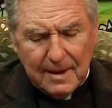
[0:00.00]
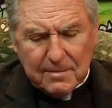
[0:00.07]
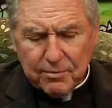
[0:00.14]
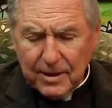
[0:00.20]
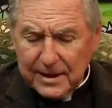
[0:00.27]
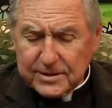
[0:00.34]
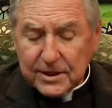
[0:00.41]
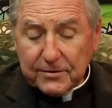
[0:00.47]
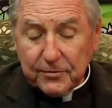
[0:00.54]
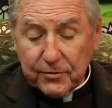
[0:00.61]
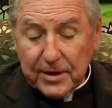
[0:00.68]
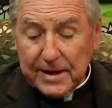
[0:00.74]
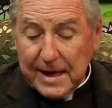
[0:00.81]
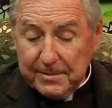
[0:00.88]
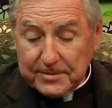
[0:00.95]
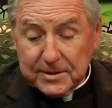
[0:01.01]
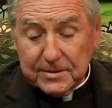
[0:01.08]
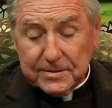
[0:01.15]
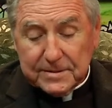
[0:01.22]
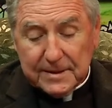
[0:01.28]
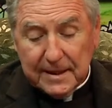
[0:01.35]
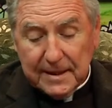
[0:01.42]
Project Free
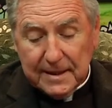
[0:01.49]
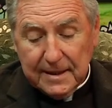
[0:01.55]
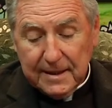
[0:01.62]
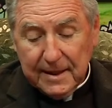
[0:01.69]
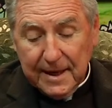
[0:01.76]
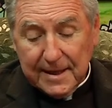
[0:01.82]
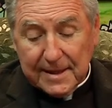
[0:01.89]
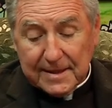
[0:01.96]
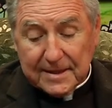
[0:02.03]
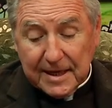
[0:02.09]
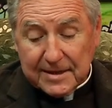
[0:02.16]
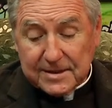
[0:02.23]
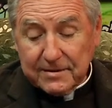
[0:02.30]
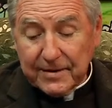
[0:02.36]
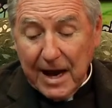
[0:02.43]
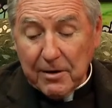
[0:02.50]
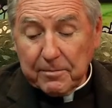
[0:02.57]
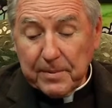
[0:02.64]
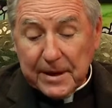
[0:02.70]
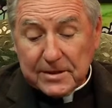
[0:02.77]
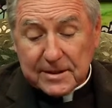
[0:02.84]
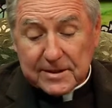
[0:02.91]
Neptune, an intensive
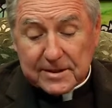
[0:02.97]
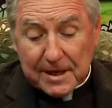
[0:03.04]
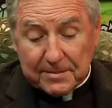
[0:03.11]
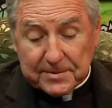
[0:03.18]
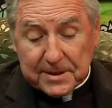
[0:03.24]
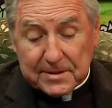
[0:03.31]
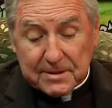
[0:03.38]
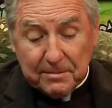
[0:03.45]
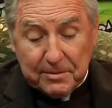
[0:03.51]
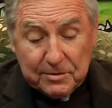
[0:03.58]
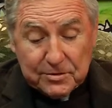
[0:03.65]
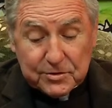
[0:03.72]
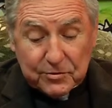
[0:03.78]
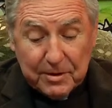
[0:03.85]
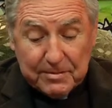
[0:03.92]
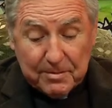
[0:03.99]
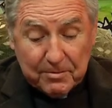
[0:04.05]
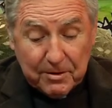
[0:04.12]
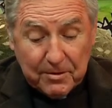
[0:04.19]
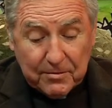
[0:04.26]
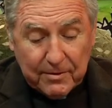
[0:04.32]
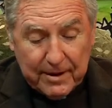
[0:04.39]
outpatient substance abuse treatment
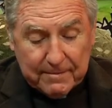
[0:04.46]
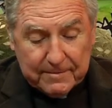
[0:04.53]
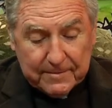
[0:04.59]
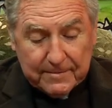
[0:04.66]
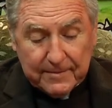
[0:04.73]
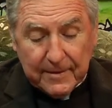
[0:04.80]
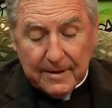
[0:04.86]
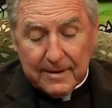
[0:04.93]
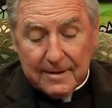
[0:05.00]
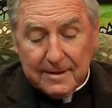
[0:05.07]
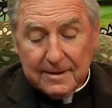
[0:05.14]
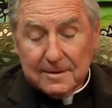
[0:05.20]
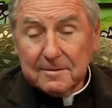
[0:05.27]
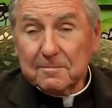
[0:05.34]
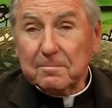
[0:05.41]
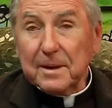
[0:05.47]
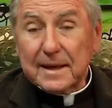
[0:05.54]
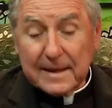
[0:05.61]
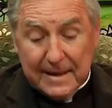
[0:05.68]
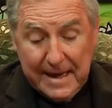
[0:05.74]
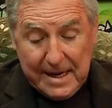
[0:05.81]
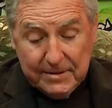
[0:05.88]
program.
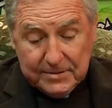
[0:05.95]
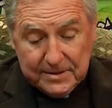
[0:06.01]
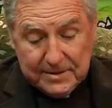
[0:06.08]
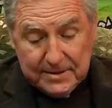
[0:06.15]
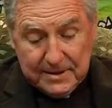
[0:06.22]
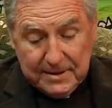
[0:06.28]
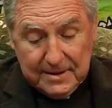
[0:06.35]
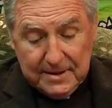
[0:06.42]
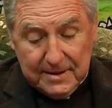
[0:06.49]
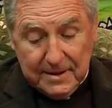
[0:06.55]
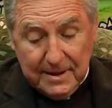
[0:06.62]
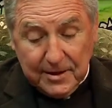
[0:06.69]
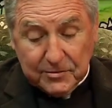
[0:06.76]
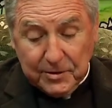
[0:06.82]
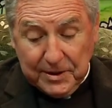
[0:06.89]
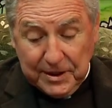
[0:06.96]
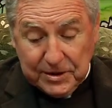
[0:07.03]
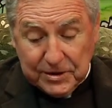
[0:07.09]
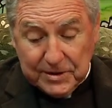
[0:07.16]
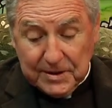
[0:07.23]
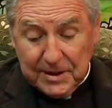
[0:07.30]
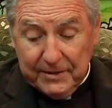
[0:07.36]
Beacon House,
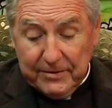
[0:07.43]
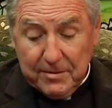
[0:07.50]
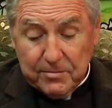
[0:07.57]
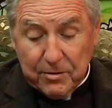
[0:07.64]
transitional living